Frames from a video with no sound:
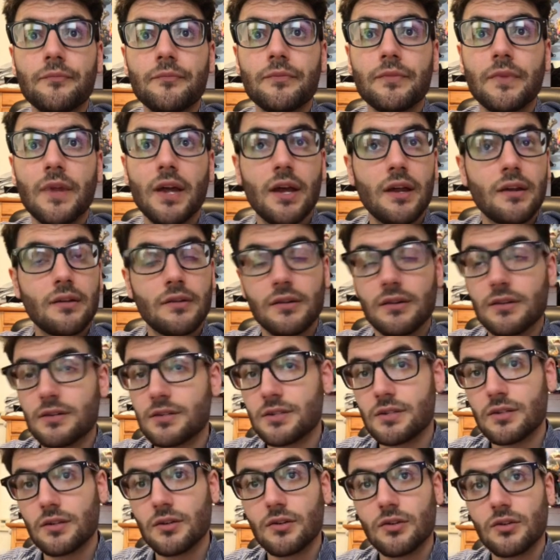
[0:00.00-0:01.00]
that
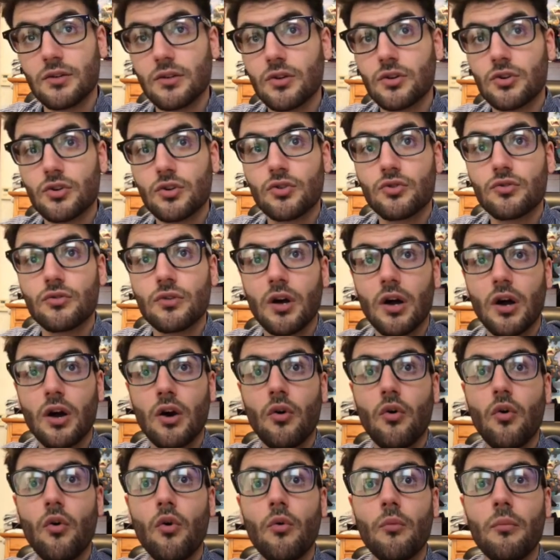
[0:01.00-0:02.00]
is a
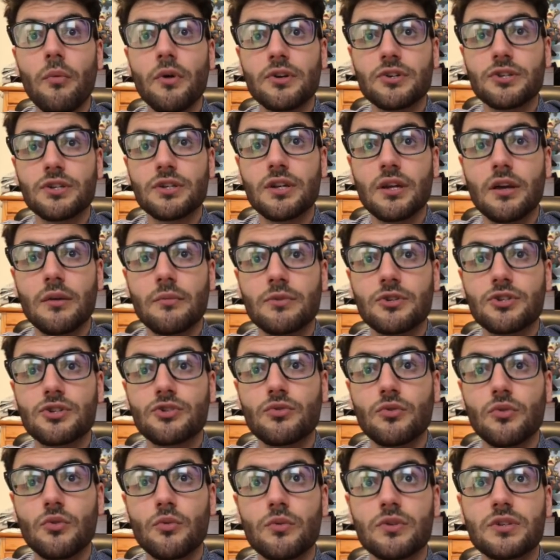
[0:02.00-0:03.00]
whole bunch of damage
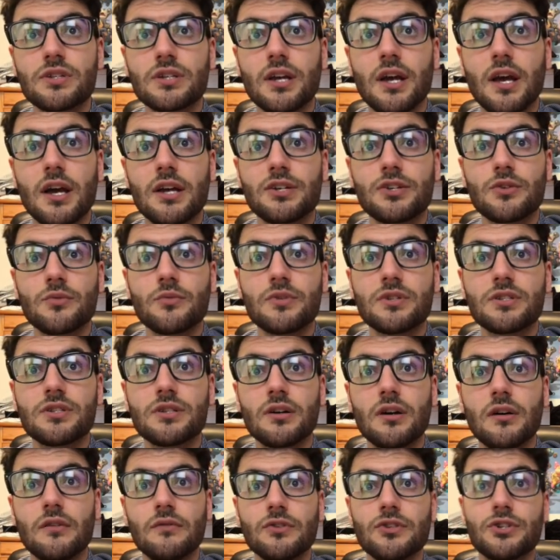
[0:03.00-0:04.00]
to a Whiscash, and we
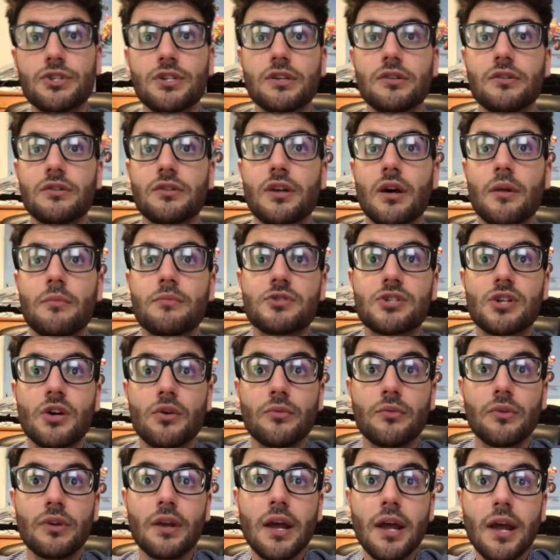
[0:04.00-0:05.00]
still have a shield up. So
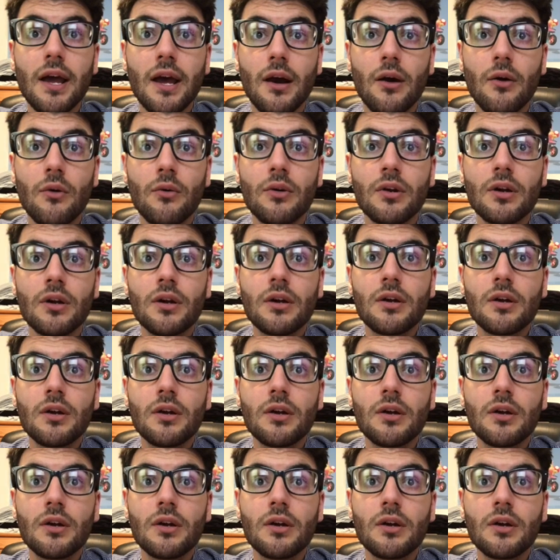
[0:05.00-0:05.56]
now